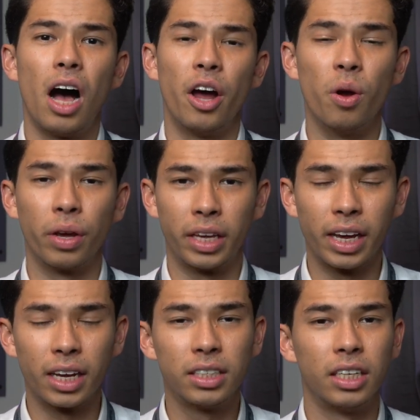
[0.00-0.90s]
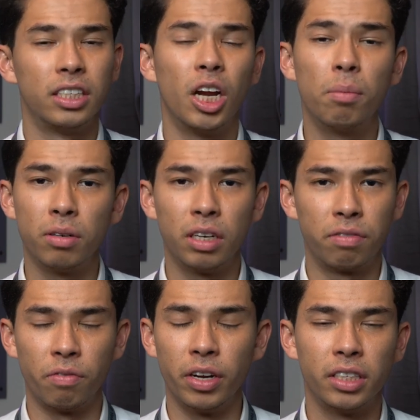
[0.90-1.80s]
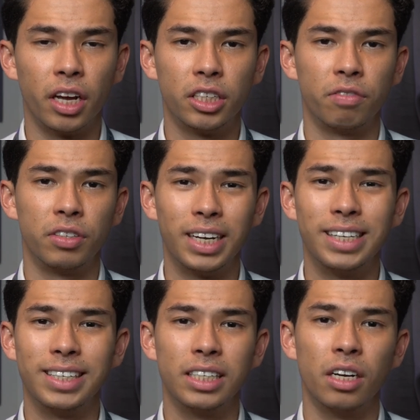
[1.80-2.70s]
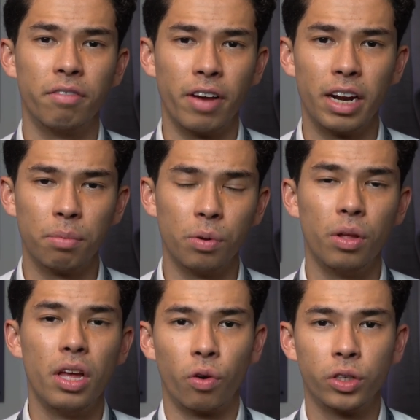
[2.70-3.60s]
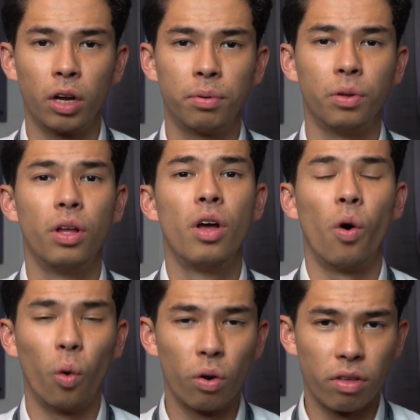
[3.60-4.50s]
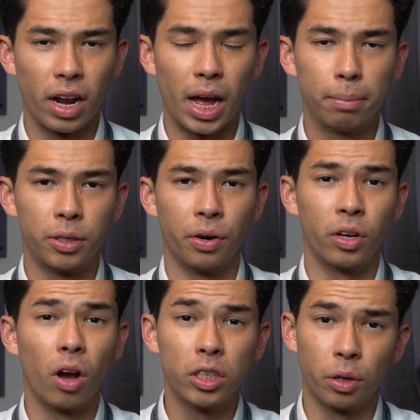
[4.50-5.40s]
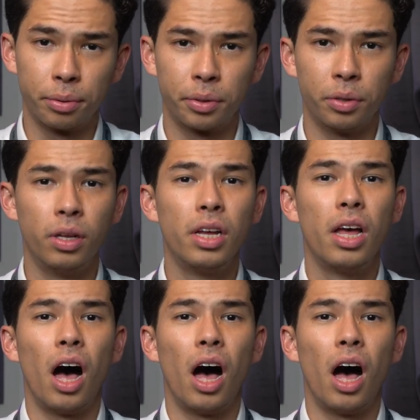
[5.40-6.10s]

I know at King's, there's a number of different research facilities that are available. For example, all of the labs are in Guy's Hospital.